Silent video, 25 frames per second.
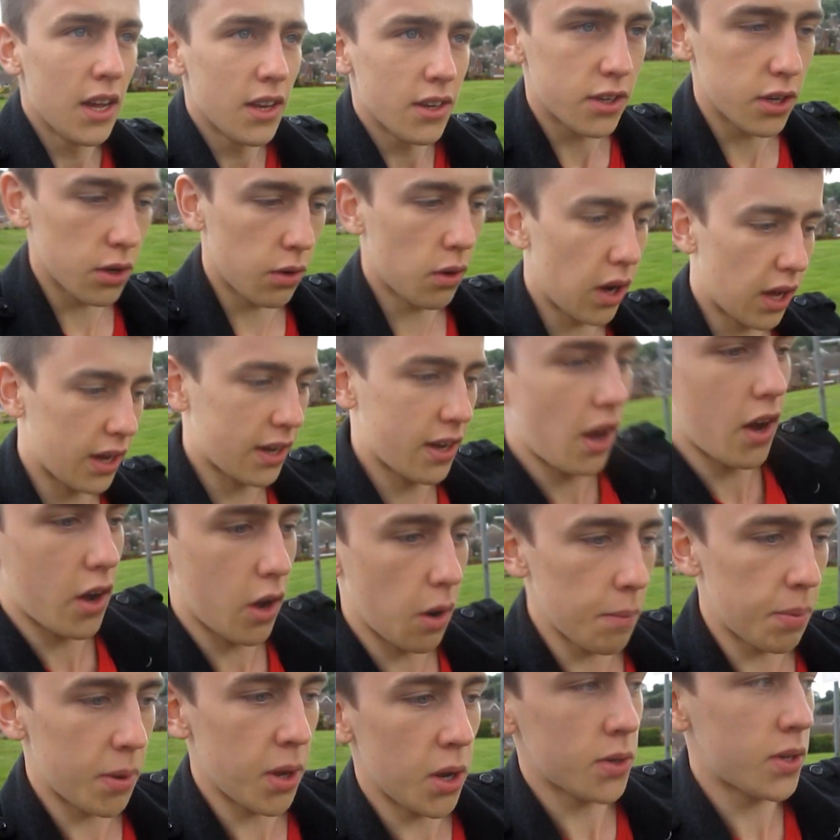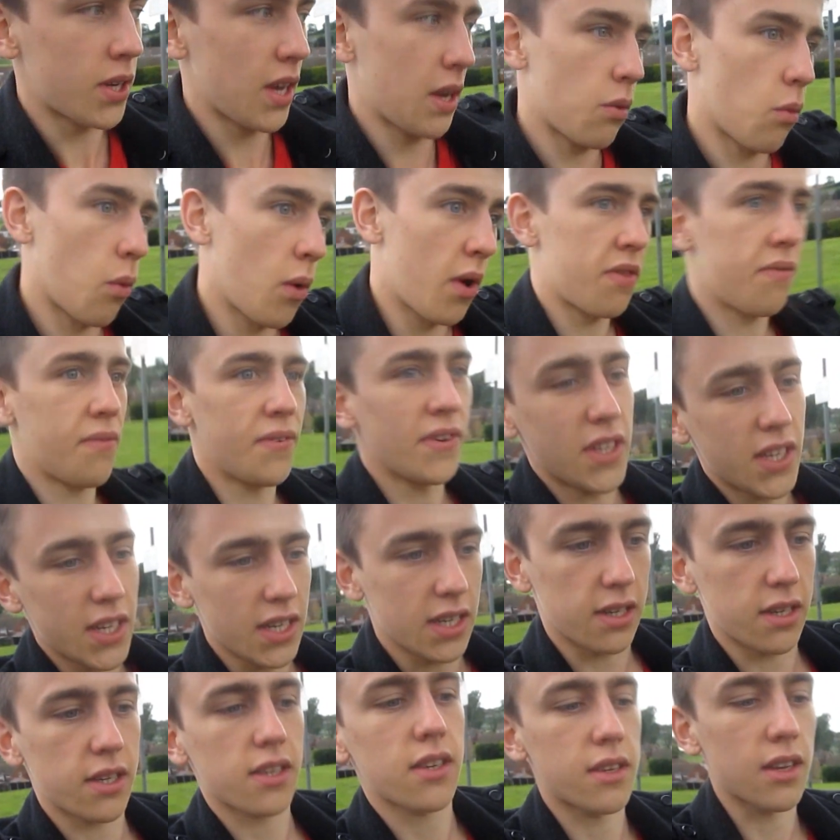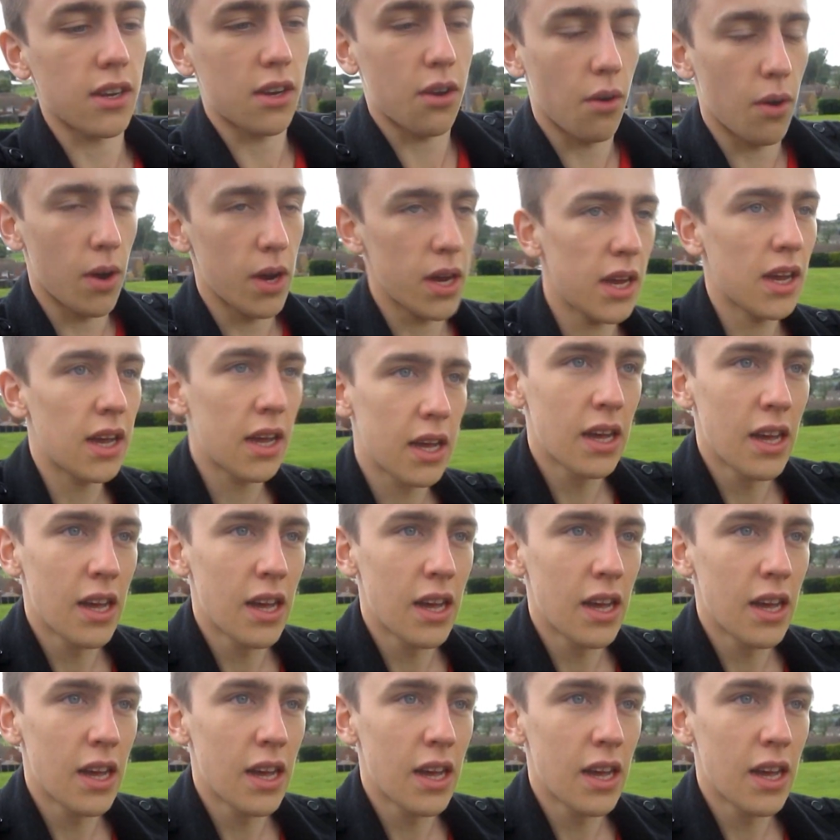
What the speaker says: do like a computing with physics degree.